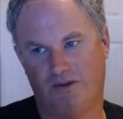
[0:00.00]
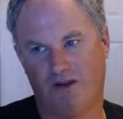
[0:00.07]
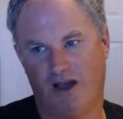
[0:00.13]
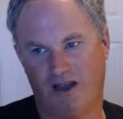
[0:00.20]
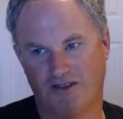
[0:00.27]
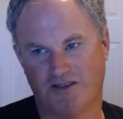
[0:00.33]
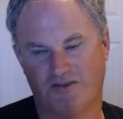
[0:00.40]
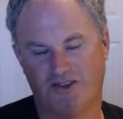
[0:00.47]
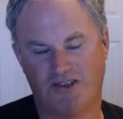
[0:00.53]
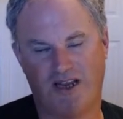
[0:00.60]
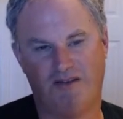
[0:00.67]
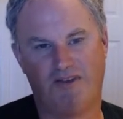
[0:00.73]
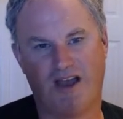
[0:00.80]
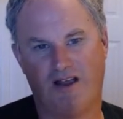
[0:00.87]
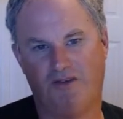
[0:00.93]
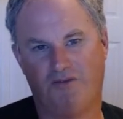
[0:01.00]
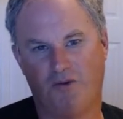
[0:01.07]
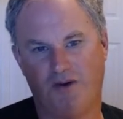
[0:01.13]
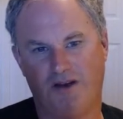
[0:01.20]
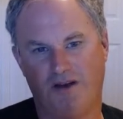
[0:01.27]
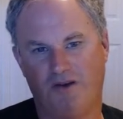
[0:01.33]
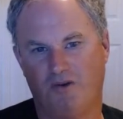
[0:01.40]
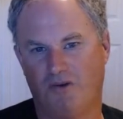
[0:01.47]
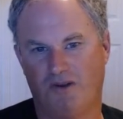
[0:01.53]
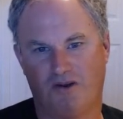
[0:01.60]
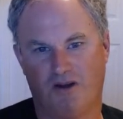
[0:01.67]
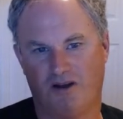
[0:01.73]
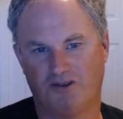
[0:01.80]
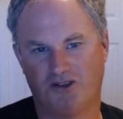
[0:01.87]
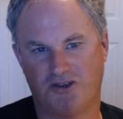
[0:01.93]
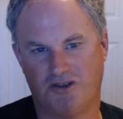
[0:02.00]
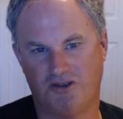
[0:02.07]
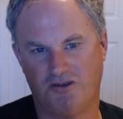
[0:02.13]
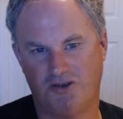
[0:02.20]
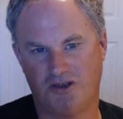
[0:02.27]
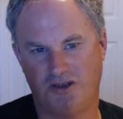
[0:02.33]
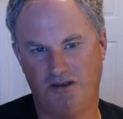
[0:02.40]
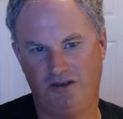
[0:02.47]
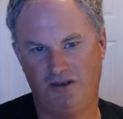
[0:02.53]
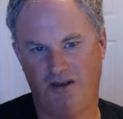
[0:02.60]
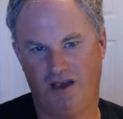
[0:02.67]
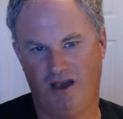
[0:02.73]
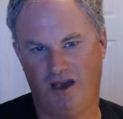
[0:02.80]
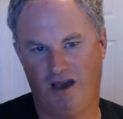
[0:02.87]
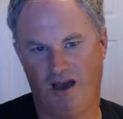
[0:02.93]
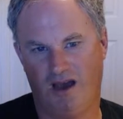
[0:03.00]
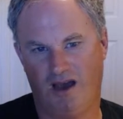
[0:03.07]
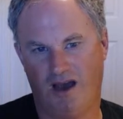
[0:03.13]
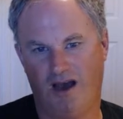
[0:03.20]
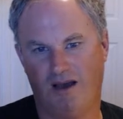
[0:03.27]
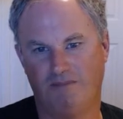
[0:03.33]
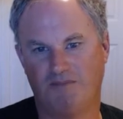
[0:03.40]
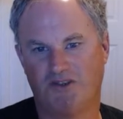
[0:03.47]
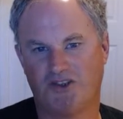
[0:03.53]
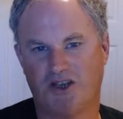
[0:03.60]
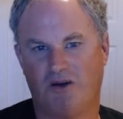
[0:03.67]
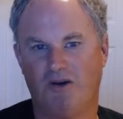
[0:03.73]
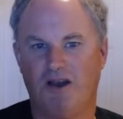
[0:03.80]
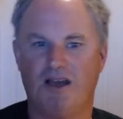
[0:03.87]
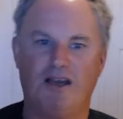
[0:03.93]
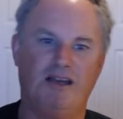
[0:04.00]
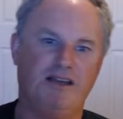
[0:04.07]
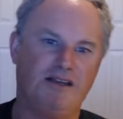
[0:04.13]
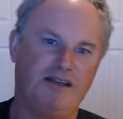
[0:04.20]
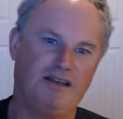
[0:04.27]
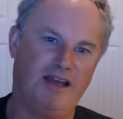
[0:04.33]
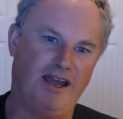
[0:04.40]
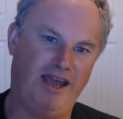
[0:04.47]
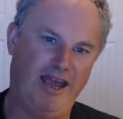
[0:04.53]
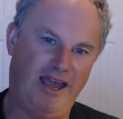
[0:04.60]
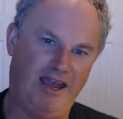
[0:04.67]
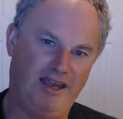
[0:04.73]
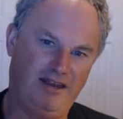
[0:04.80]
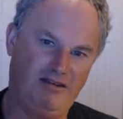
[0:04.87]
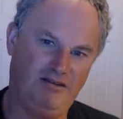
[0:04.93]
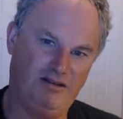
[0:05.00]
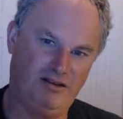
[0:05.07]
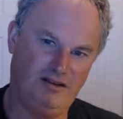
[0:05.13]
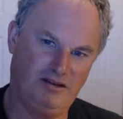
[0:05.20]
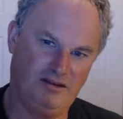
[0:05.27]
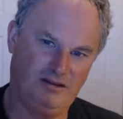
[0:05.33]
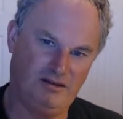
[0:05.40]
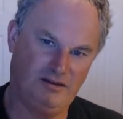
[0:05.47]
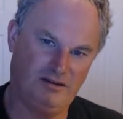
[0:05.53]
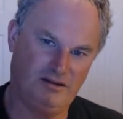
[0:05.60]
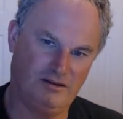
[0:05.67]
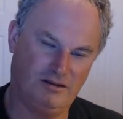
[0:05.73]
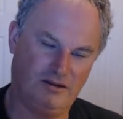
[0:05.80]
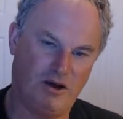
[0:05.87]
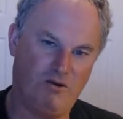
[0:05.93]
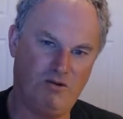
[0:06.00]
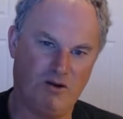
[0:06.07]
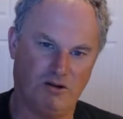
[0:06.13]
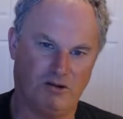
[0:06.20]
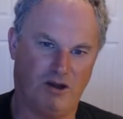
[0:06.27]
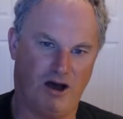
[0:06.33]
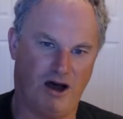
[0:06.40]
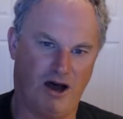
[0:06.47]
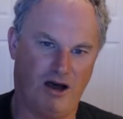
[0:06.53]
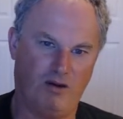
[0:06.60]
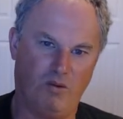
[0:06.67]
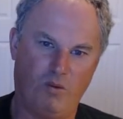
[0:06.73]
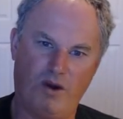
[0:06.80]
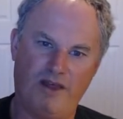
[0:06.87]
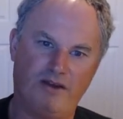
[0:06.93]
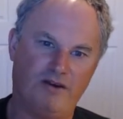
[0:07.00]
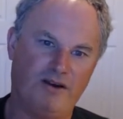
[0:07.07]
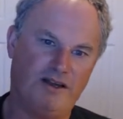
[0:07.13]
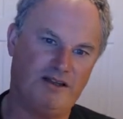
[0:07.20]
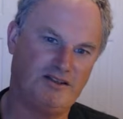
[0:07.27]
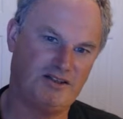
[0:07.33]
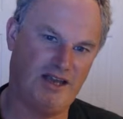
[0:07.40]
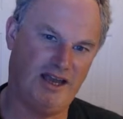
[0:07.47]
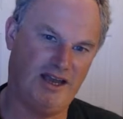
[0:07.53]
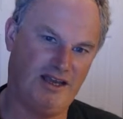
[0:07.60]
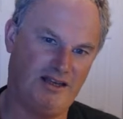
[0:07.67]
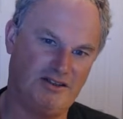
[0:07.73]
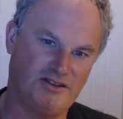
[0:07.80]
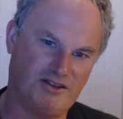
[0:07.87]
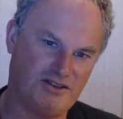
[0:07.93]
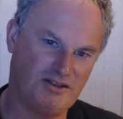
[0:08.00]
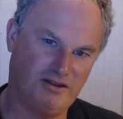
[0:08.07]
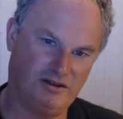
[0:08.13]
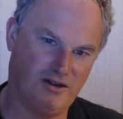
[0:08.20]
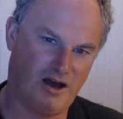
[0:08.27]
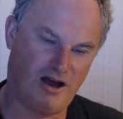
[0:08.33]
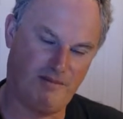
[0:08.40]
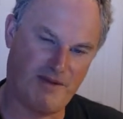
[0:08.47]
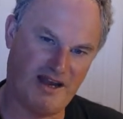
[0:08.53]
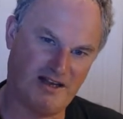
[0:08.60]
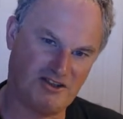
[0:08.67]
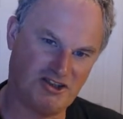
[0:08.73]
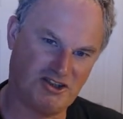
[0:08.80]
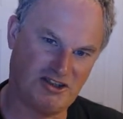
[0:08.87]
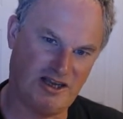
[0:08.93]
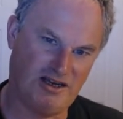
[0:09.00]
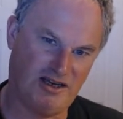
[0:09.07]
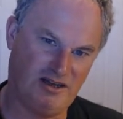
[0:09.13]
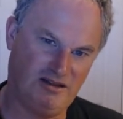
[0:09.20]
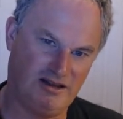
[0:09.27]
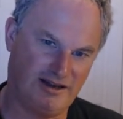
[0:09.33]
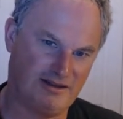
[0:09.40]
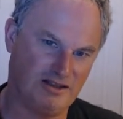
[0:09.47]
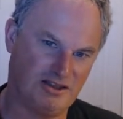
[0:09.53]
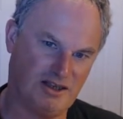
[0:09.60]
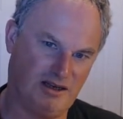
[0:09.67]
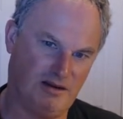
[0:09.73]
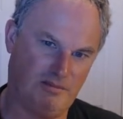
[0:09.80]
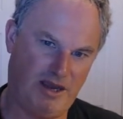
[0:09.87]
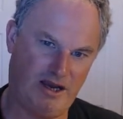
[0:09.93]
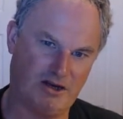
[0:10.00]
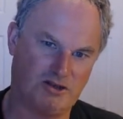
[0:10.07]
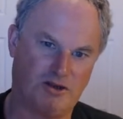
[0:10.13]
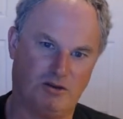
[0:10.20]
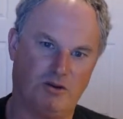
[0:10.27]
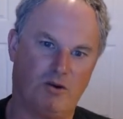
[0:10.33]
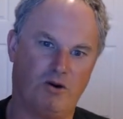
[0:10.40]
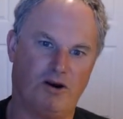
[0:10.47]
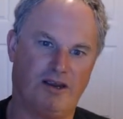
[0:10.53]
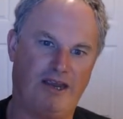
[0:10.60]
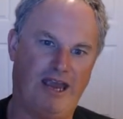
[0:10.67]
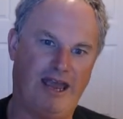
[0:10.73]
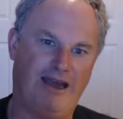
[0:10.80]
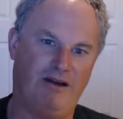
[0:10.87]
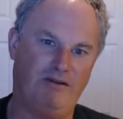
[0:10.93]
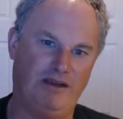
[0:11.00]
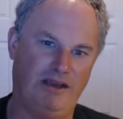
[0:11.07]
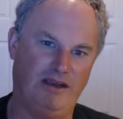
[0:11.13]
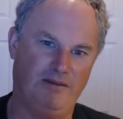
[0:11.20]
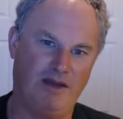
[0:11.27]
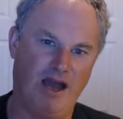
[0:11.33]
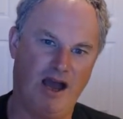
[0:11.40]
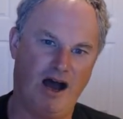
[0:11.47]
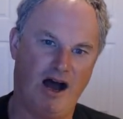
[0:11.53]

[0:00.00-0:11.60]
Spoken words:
laws of the state of California or the Constitution. So a local law, whether it's a law by a city, like the city of Bakersfield, or a county,